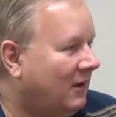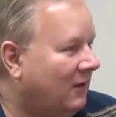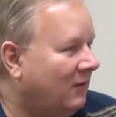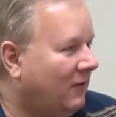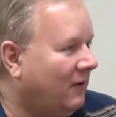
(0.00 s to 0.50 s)

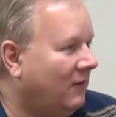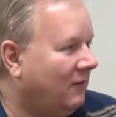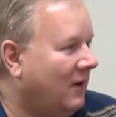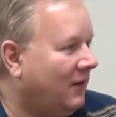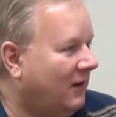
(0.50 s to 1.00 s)
There's,
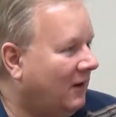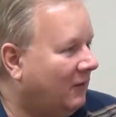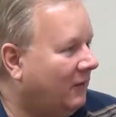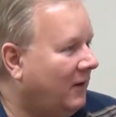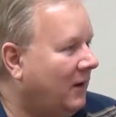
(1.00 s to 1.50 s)
there's nothing
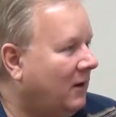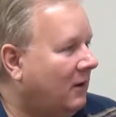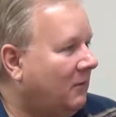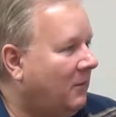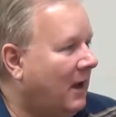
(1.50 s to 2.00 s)
else there.
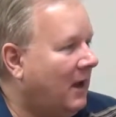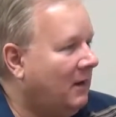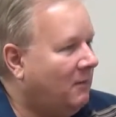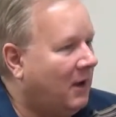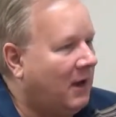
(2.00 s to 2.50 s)

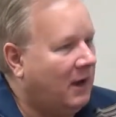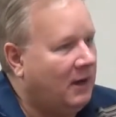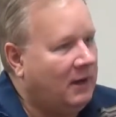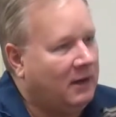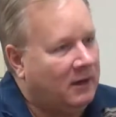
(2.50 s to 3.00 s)
Right. By,
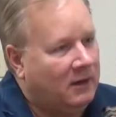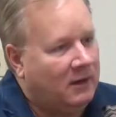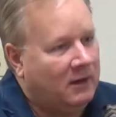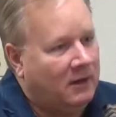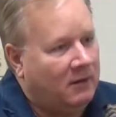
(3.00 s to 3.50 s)
by
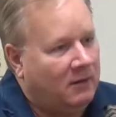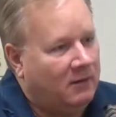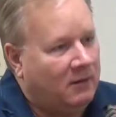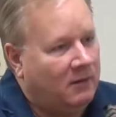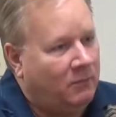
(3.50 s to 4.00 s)

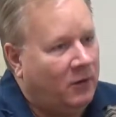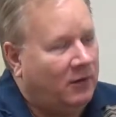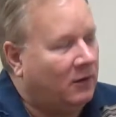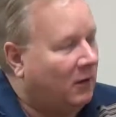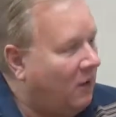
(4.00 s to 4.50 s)

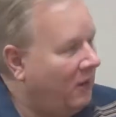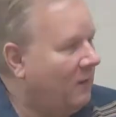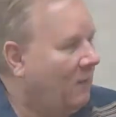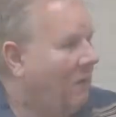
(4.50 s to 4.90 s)
putting the Learning